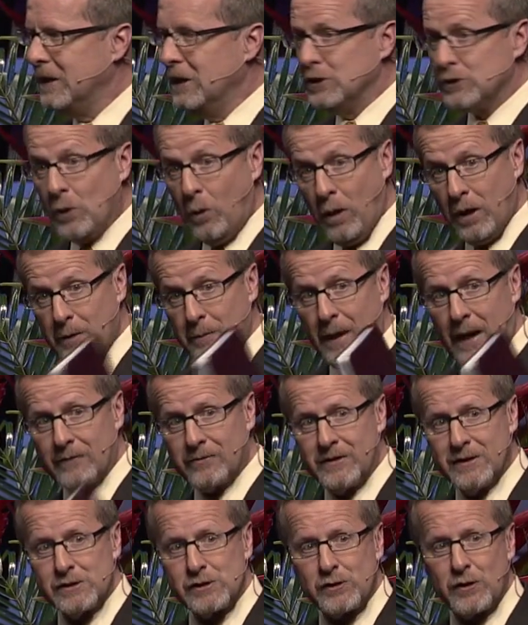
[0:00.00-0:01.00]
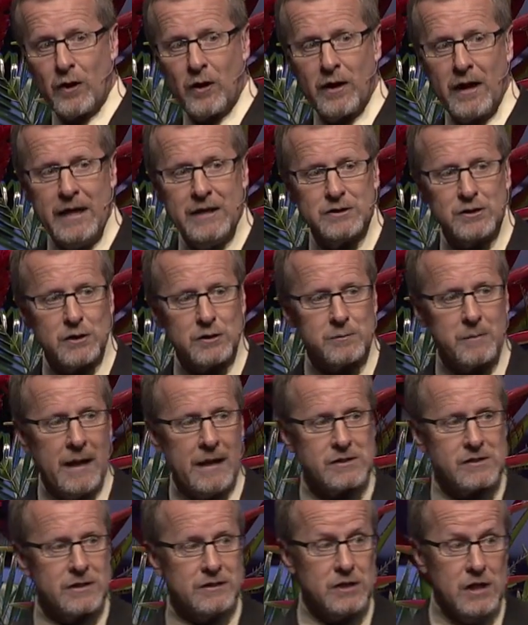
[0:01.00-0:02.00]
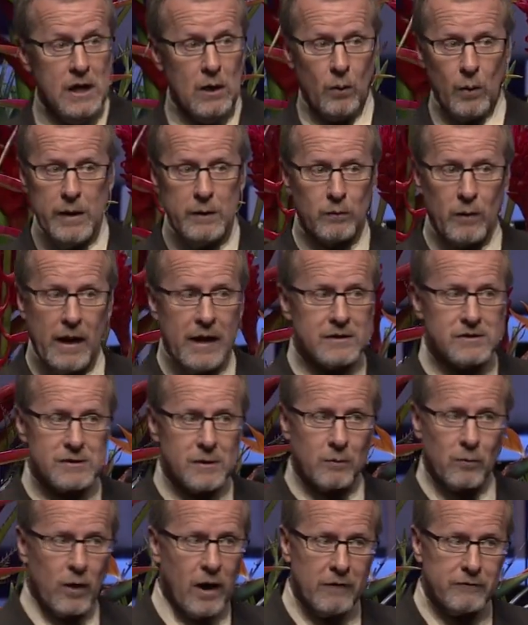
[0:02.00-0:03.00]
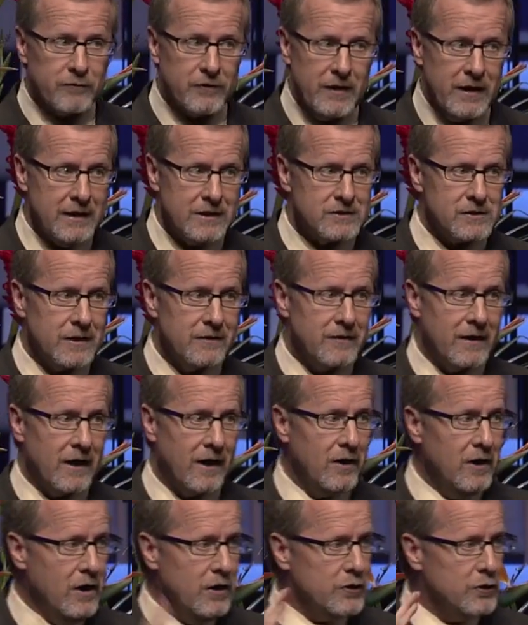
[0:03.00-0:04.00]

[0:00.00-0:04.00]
So, what about this third angel's message? We read some rough things in there.